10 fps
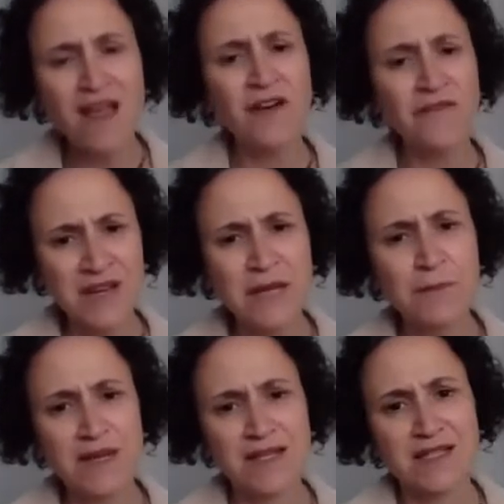an
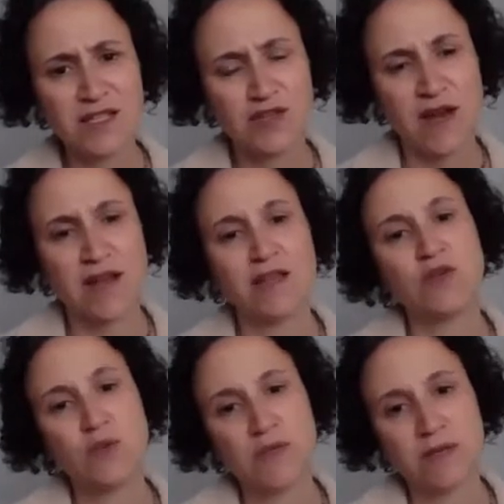impetus to try to
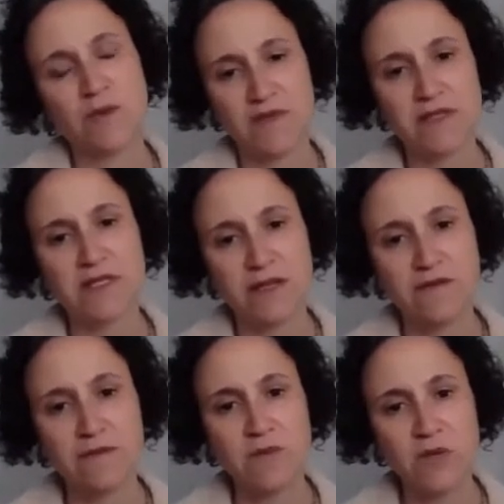use some of these
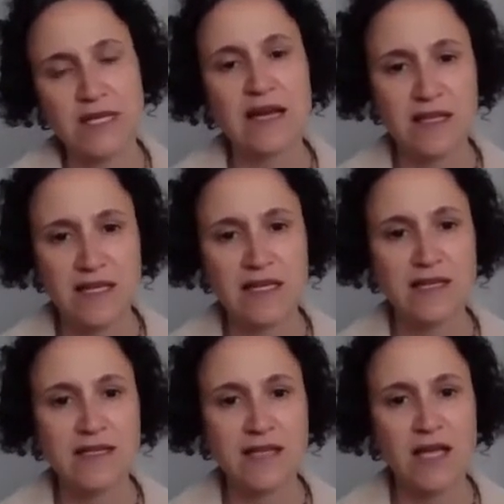different
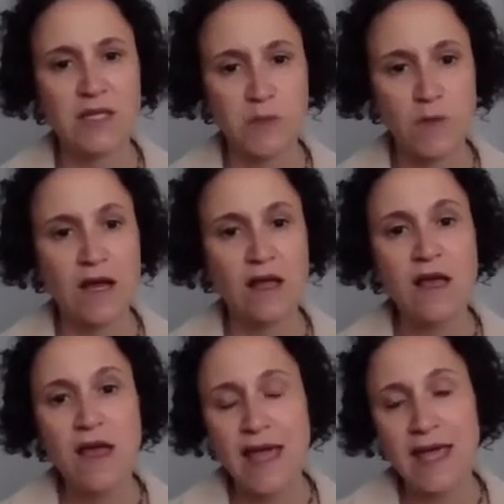modalities as well.
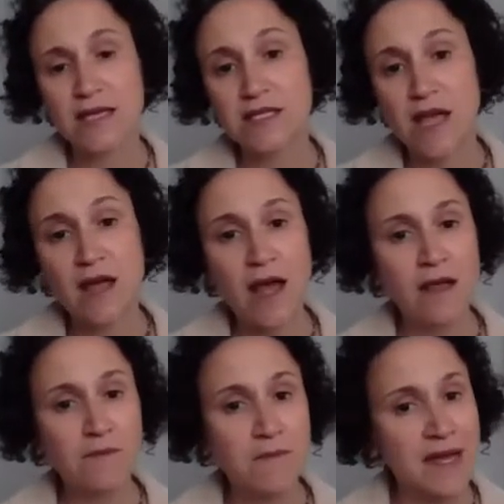And
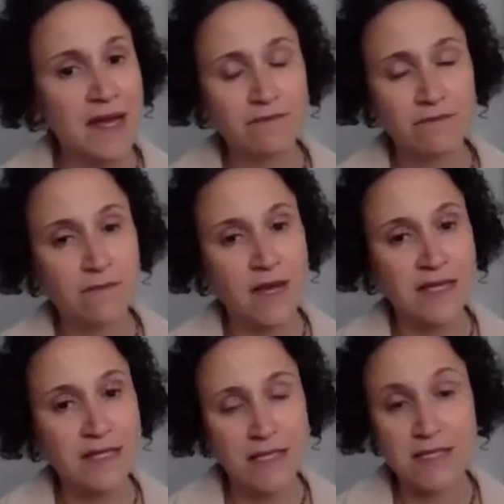my
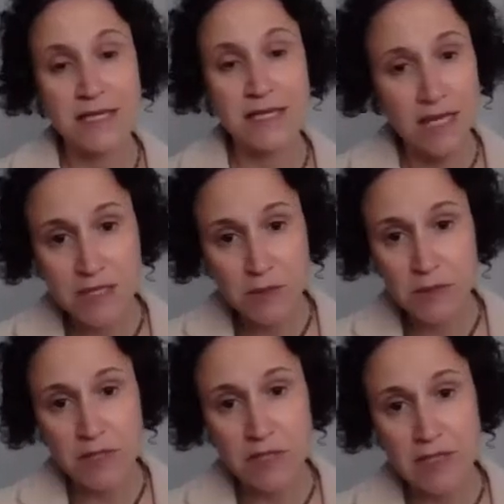son is in high
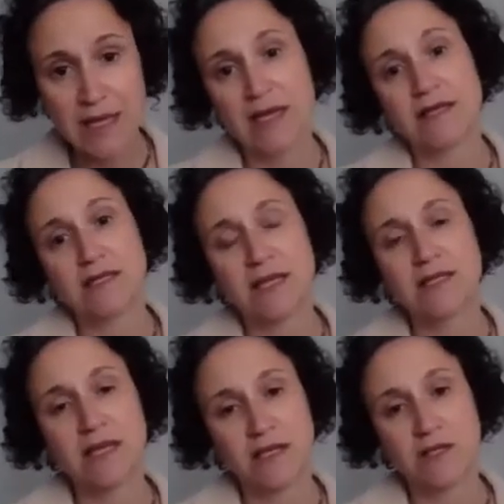school, and
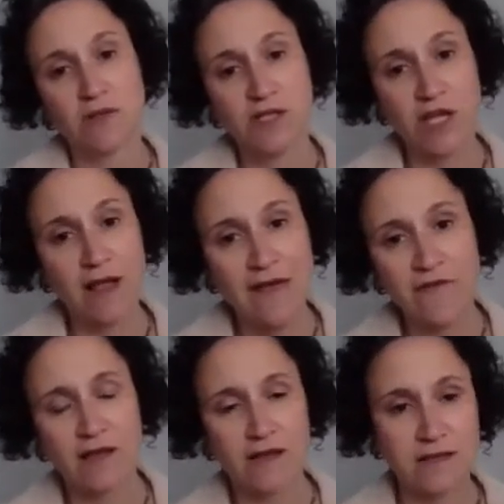his high school,
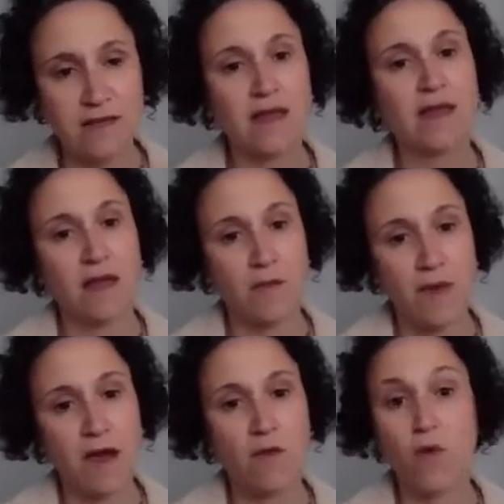Shalhevet, is thinking
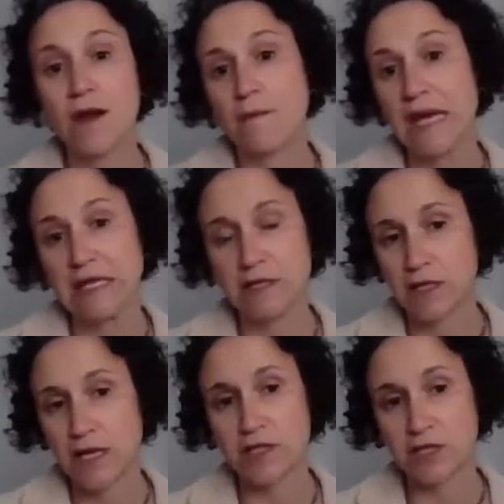about what it might look
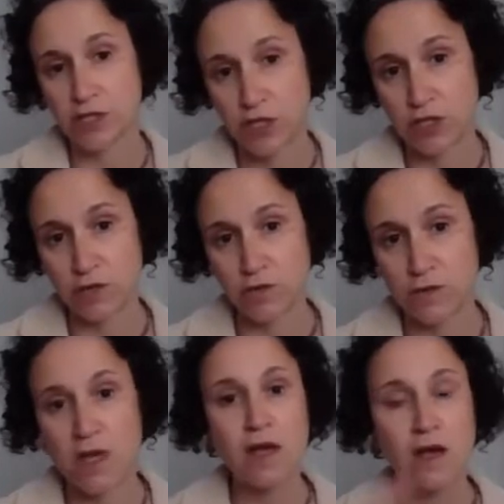like to do
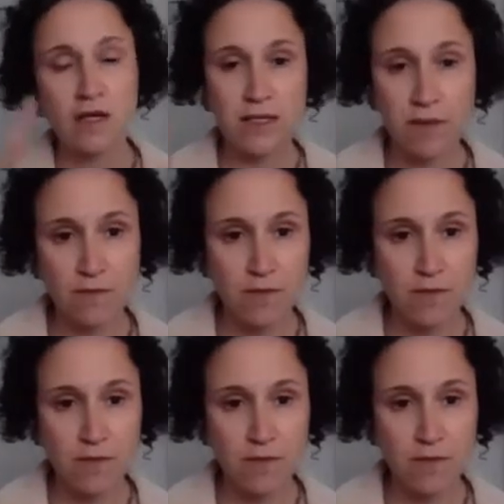some